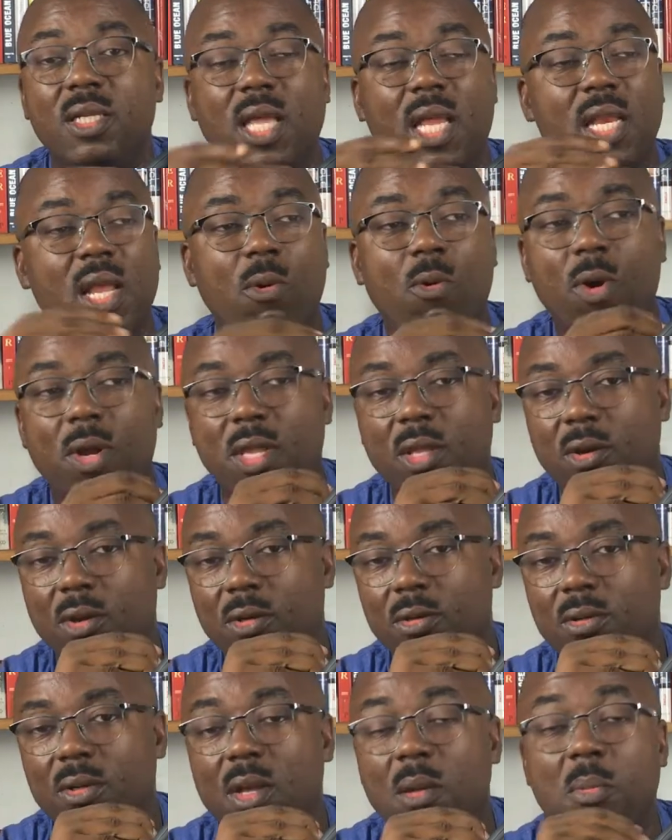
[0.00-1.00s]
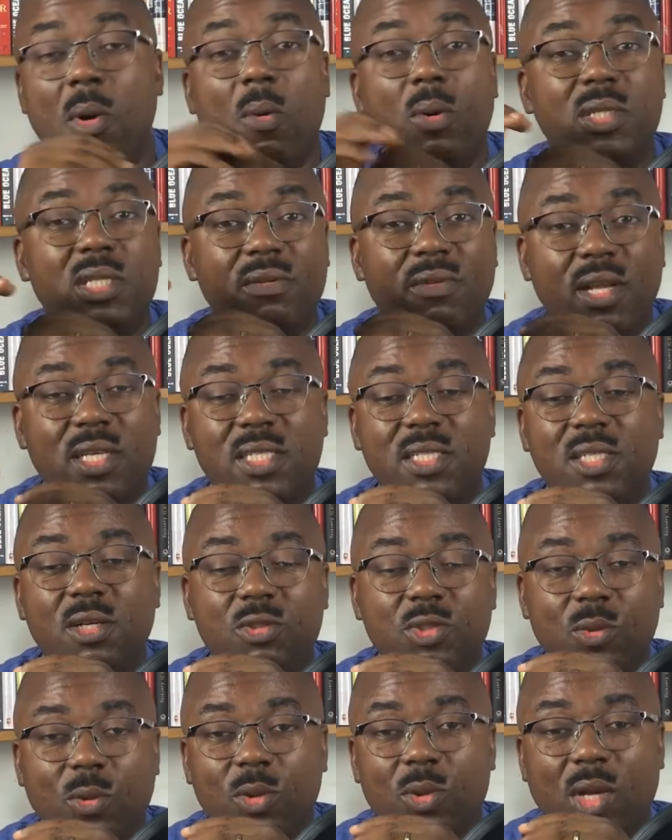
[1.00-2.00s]
that they're working on. But whatever
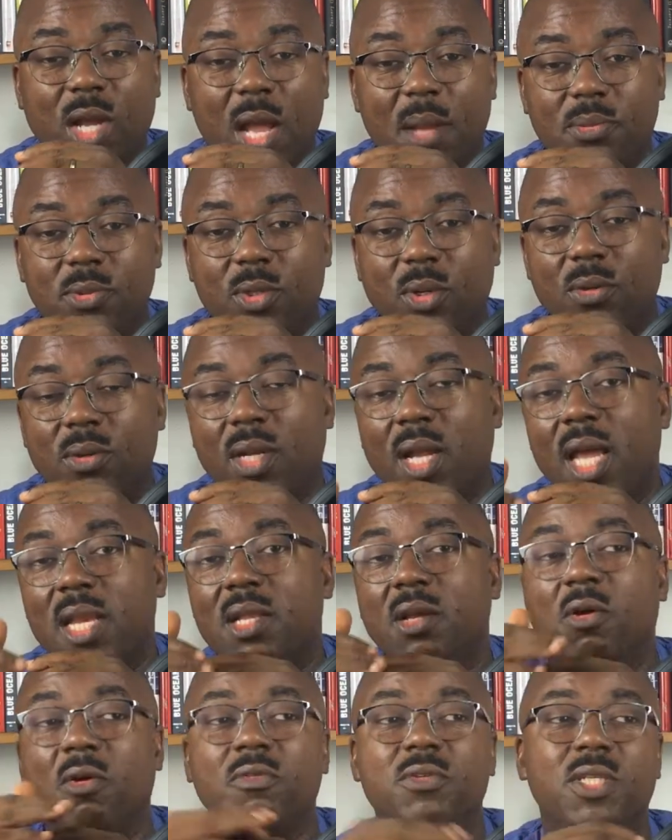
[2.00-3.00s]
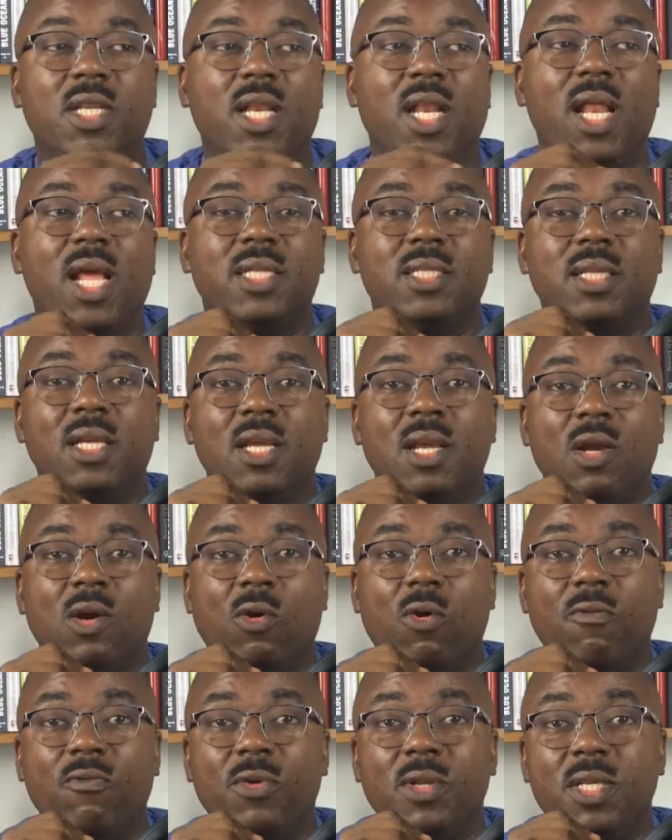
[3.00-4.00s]
details you want to capture regarding
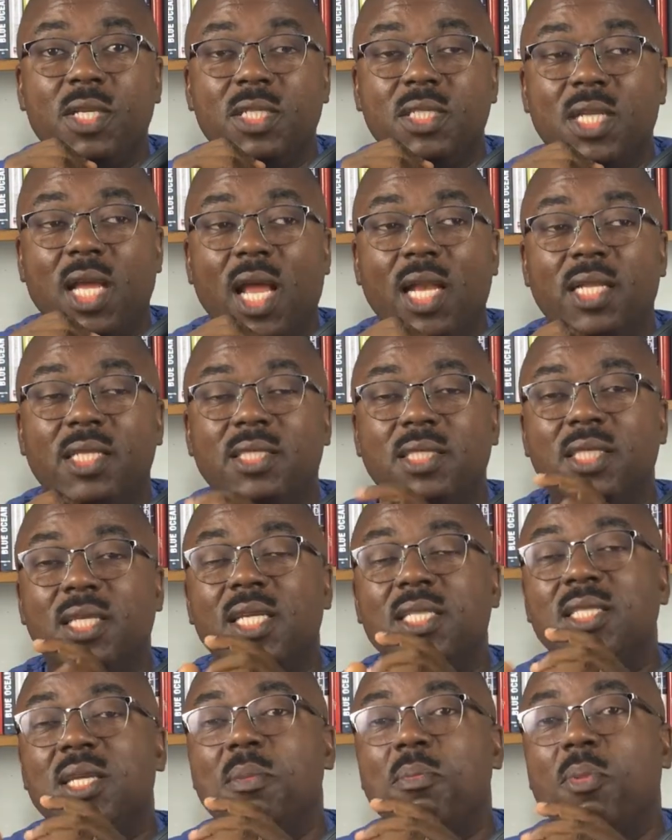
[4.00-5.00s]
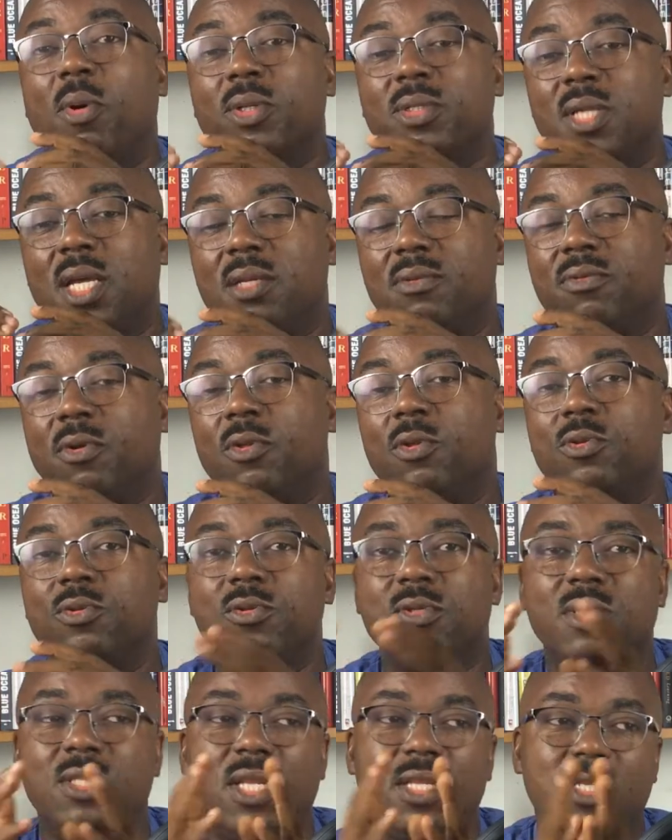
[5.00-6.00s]
confidentiality, it's important for you
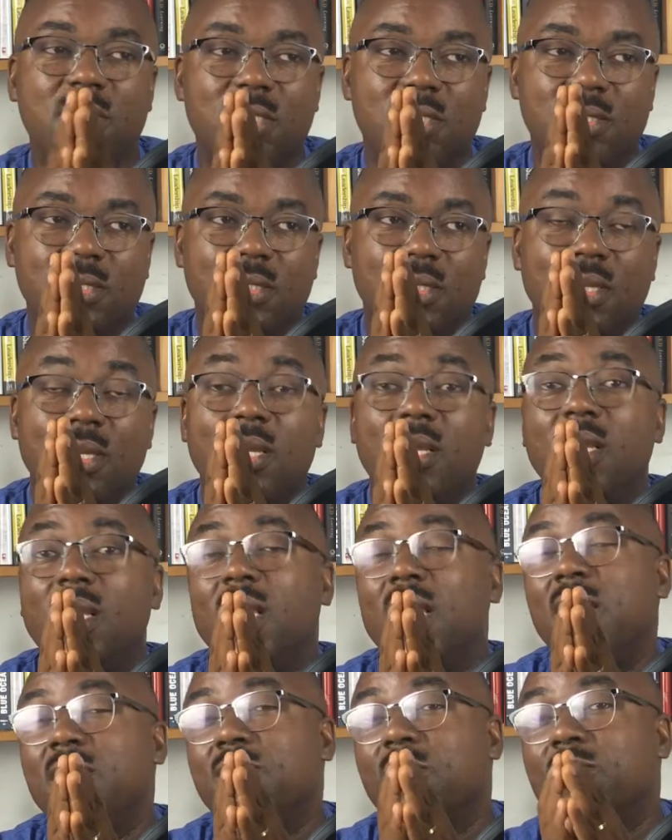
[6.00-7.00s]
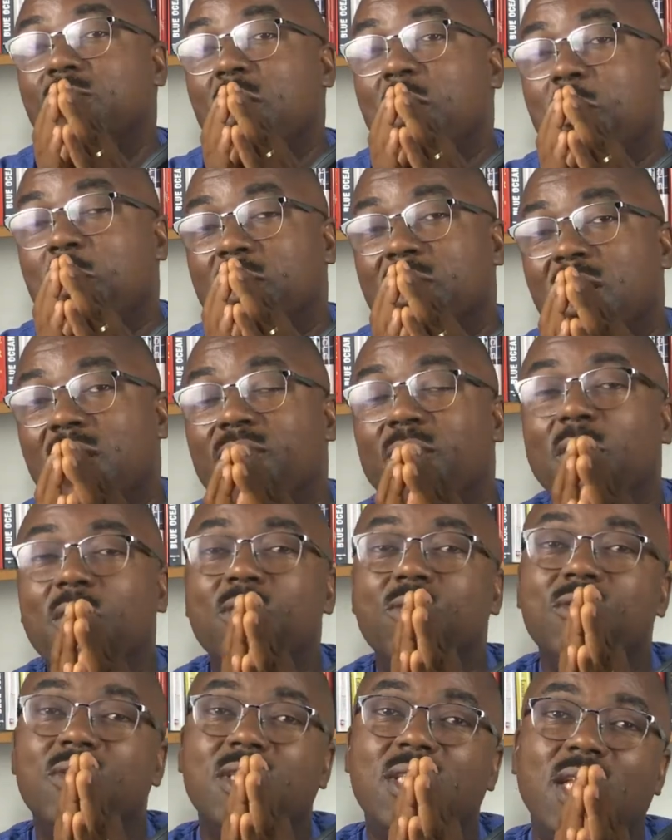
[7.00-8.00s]
to state it. It's also important for
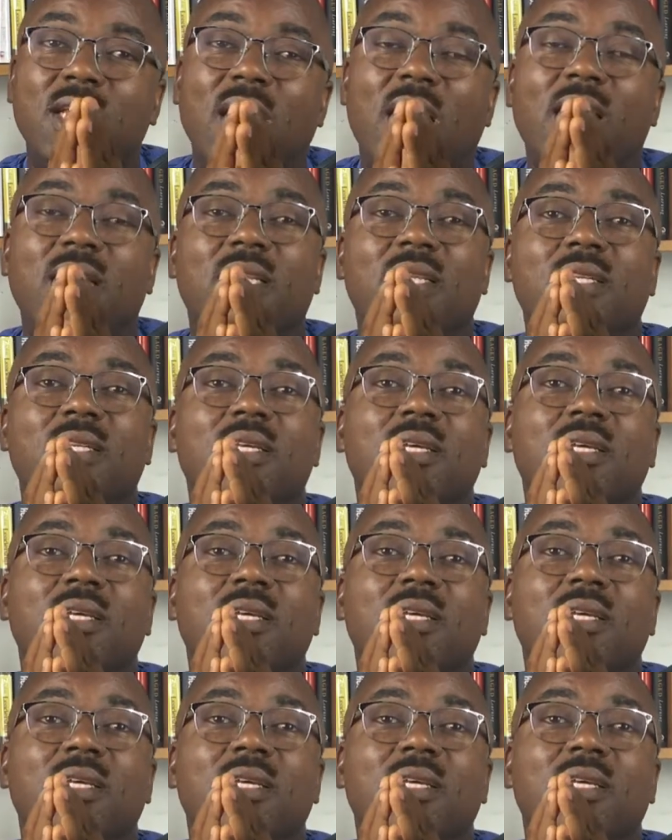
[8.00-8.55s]
you to state that